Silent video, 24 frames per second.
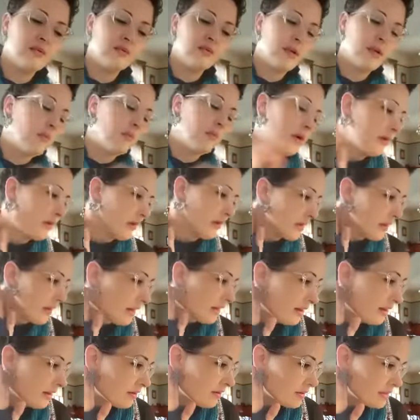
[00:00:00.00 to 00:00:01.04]
what I'm wearing
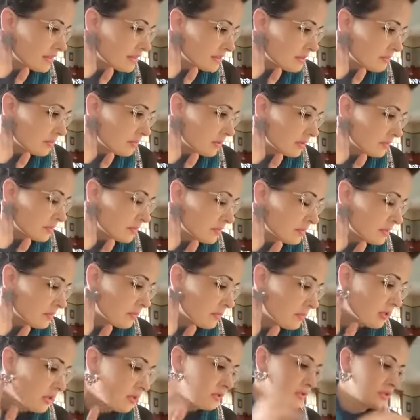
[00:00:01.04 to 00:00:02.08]
now, is the blend with the
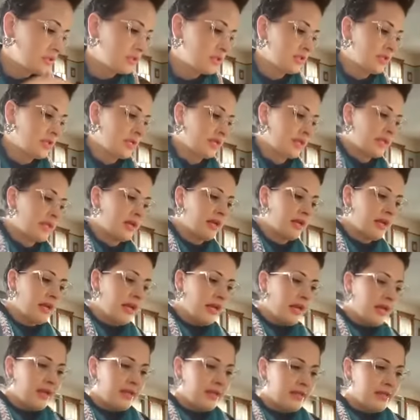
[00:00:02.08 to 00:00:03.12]
post, and then it
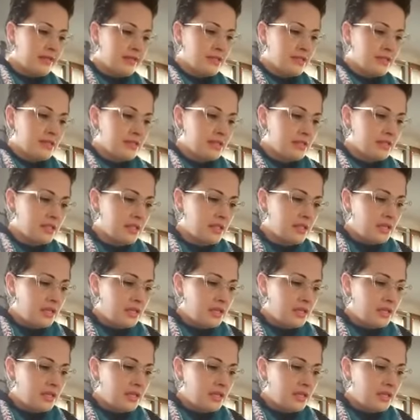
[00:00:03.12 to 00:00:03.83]
hangs.